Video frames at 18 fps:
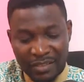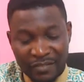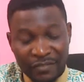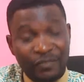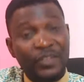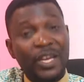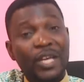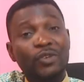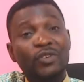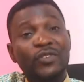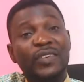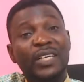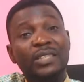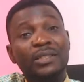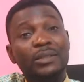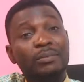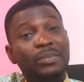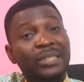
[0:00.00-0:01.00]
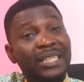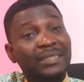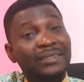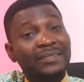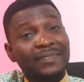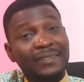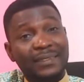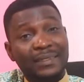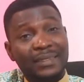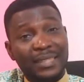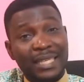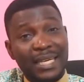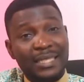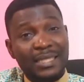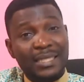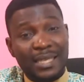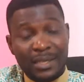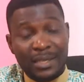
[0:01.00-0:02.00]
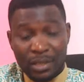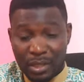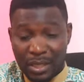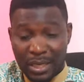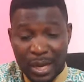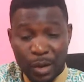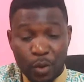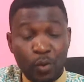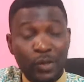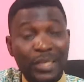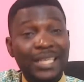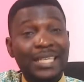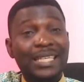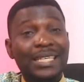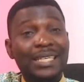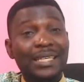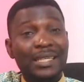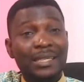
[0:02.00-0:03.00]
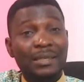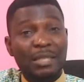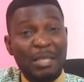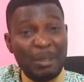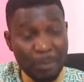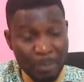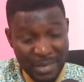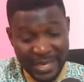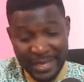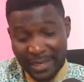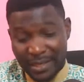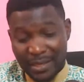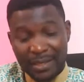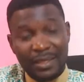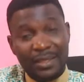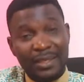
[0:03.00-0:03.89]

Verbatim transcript: very very important things that only me